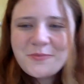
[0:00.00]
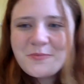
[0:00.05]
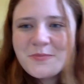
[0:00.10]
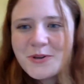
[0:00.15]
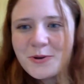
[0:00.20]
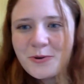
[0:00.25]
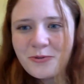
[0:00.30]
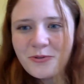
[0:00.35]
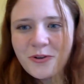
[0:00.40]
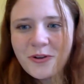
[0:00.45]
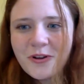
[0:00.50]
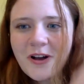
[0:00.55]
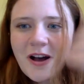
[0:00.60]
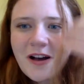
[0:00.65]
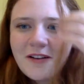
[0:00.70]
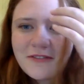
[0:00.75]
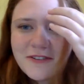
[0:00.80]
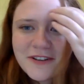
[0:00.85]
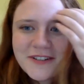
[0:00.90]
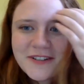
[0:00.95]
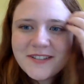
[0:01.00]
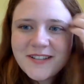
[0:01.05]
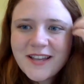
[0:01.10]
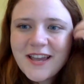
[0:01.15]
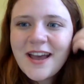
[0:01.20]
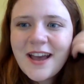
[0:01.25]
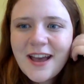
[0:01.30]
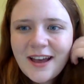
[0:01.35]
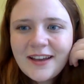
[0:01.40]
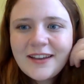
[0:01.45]
are these books that you. I
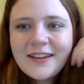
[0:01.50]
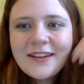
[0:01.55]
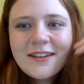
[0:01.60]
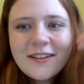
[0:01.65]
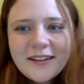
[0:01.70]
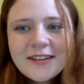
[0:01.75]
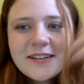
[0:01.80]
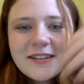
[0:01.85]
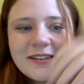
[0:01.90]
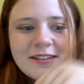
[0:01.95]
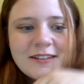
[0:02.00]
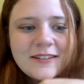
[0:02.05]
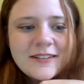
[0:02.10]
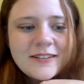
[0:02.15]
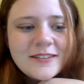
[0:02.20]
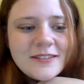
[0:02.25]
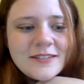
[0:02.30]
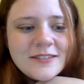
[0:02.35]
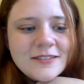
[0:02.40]
don't yeah. know if you can even find them.